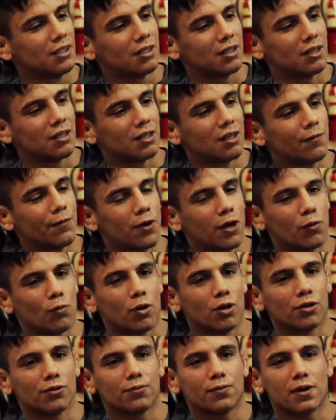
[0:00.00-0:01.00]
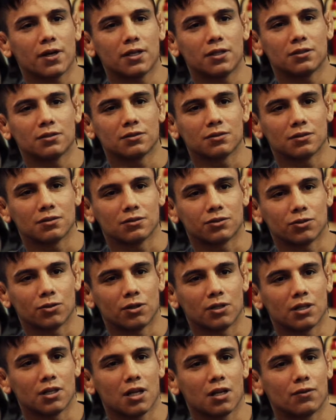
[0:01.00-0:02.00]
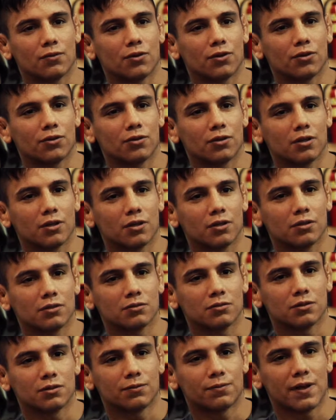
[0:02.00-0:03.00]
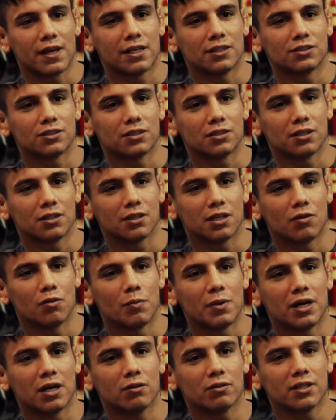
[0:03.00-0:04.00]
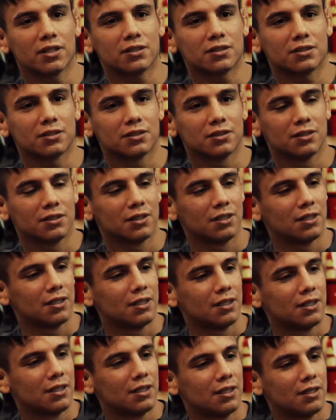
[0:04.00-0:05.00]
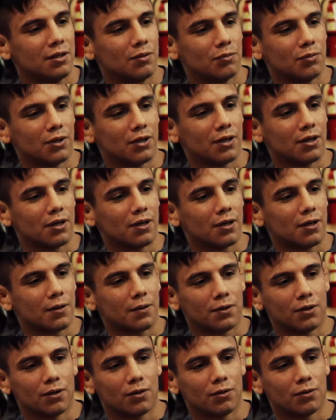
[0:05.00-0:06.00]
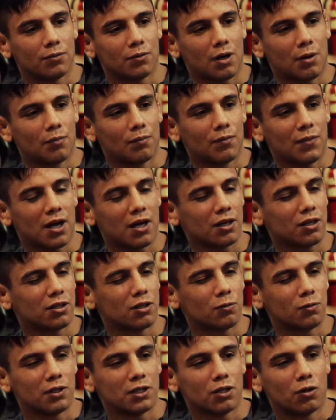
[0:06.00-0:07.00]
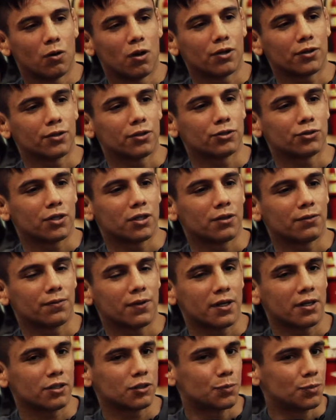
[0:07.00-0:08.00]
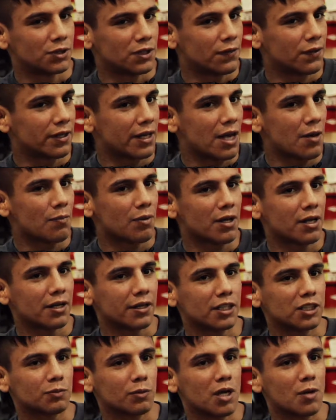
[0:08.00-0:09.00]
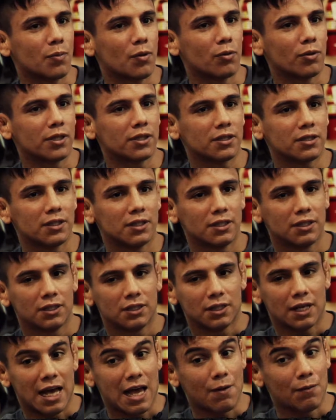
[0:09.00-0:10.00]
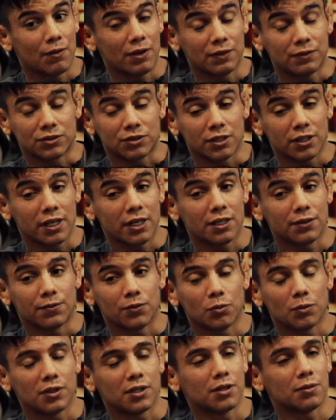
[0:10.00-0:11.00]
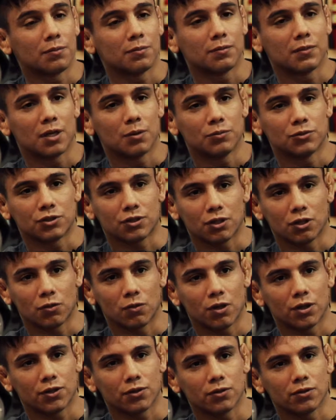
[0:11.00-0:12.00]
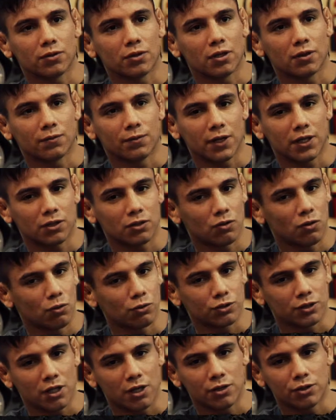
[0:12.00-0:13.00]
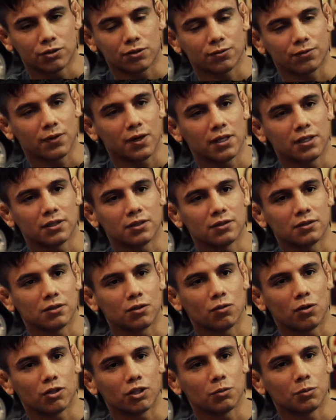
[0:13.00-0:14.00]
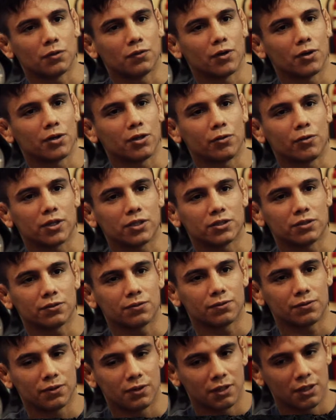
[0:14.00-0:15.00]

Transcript: I thought I won the fight. So did a lot of other fans and MMA outlets. But, you know, I'm not going to really go out there and try to fight a specific game plan against my opponent. I haven't even studied any film on him. I'm just going to go out there and fight the old style I used to fight and go out there and be very aggressive